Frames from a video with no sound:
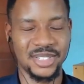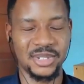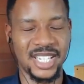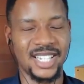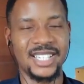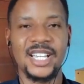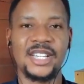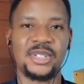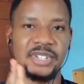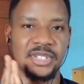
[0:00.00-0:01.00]
Okay,
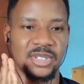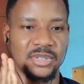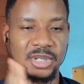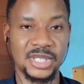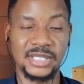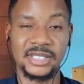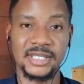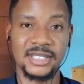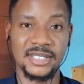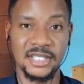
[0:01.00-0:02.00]
you first of all
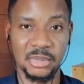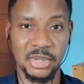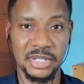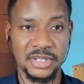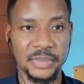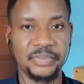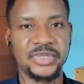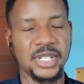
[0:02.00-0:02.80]
generate the image,